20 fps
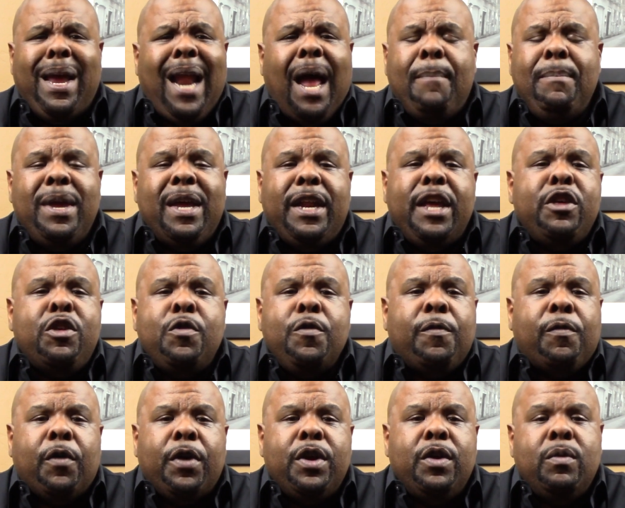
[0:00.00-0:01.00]
not be an issue
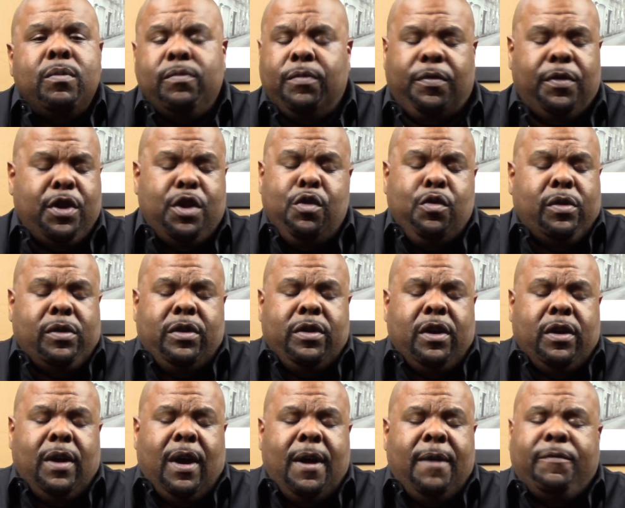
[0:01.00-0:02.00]
for
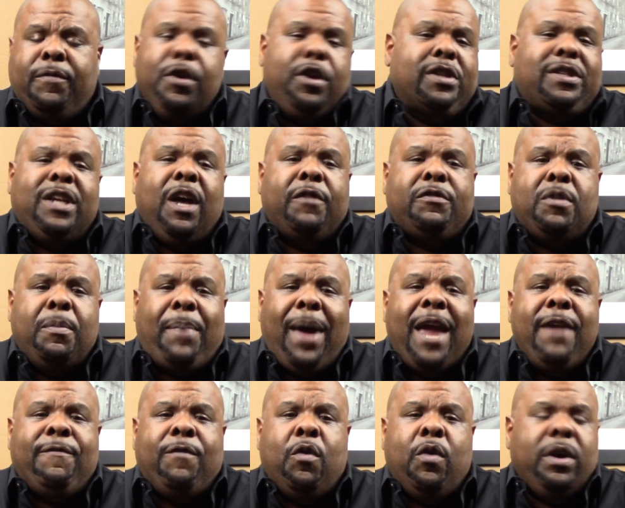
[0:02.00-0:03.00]
yourself to
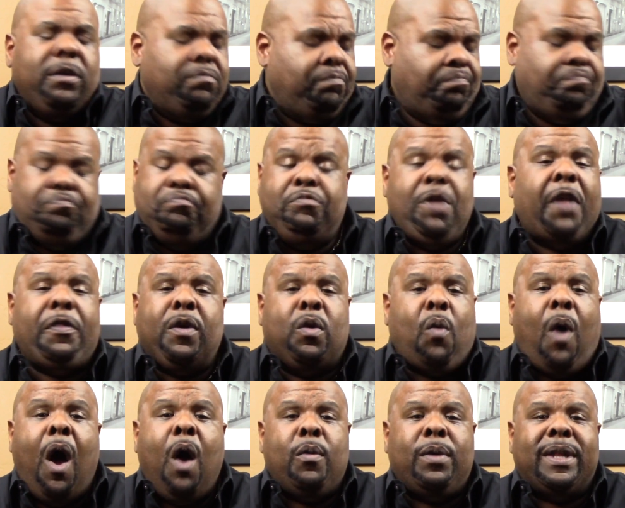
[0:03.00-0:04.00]
pay for it. Nothing
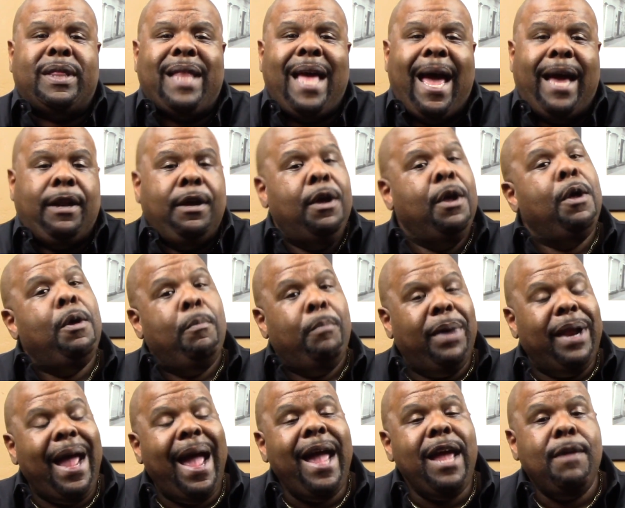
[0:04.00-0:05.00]
wrong with that.
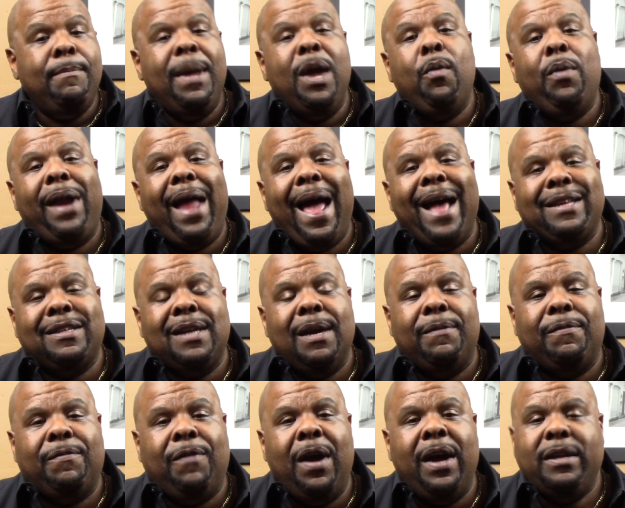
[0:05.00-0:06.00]
But hey, you may want to ask
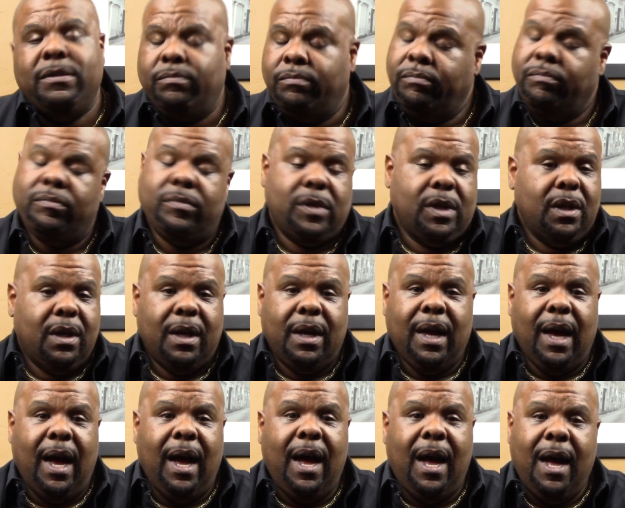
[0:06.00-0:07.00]
up front,
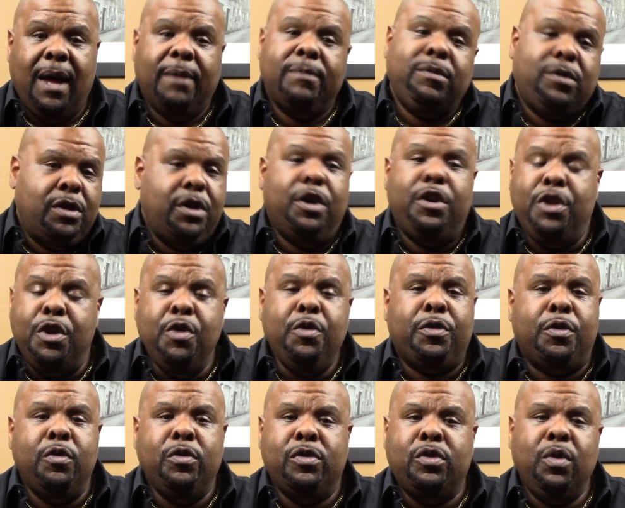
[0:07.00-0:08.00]
to your
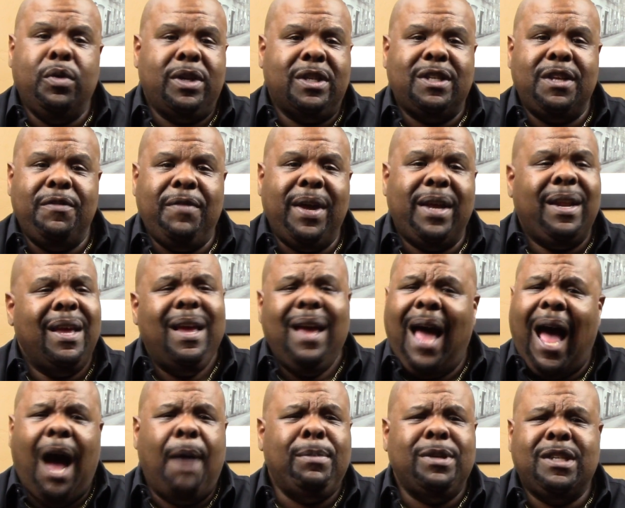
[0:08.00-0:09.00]
youth who's doing this event,
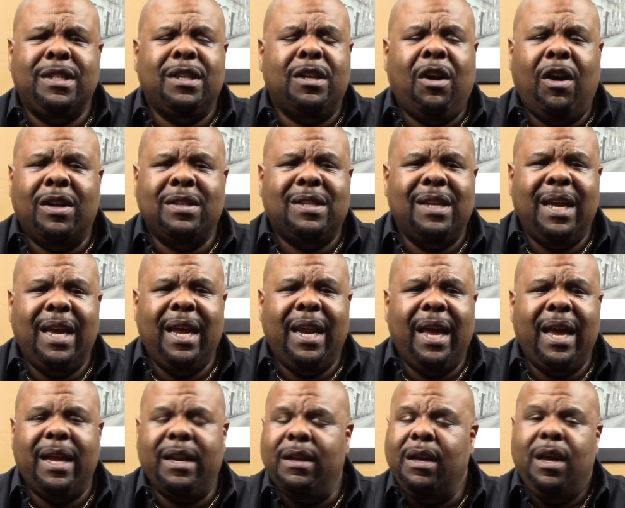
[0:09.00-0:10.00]
how much does it cost to get
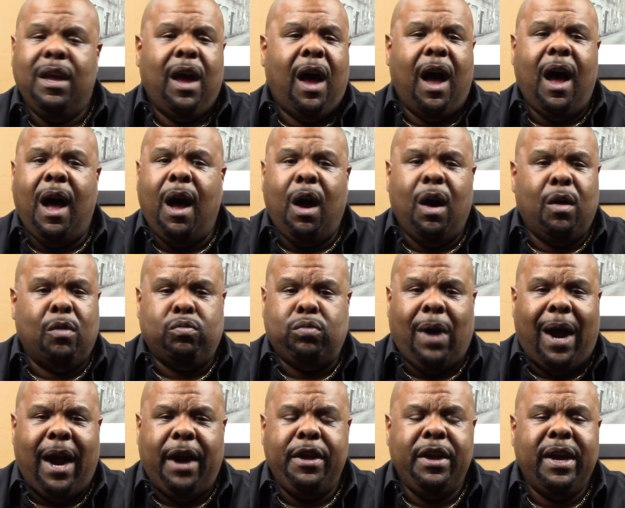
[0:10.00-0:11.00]
in? How
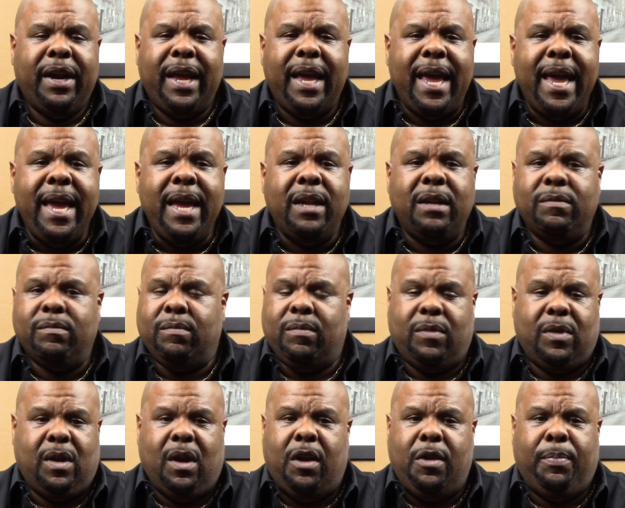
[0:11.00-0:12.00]
are you going to eat?
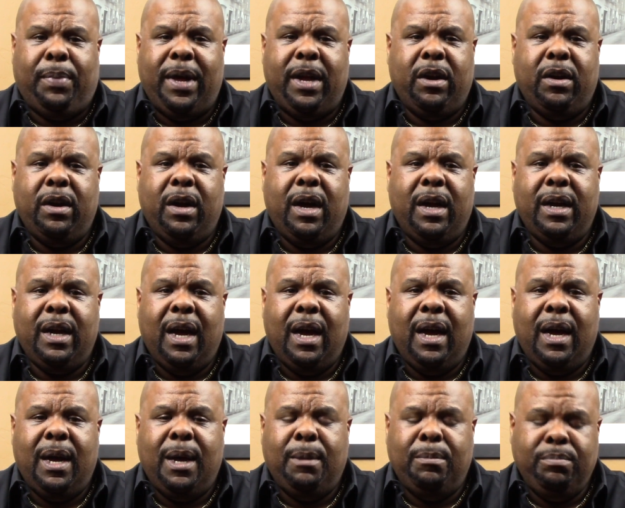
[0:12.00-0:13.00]
Are you planning
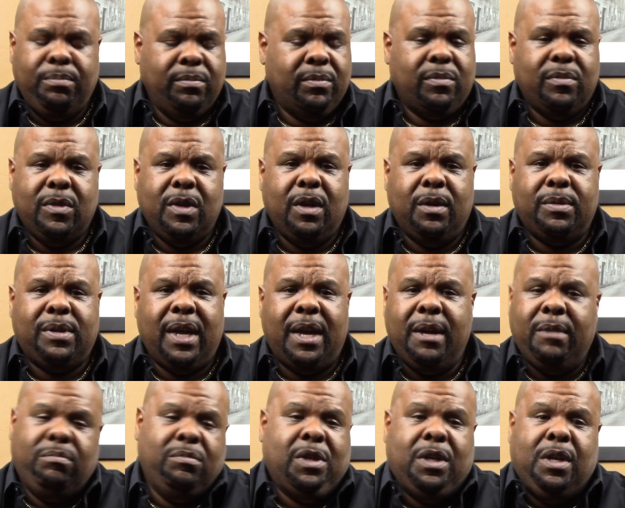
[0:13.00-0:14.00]
on, saying,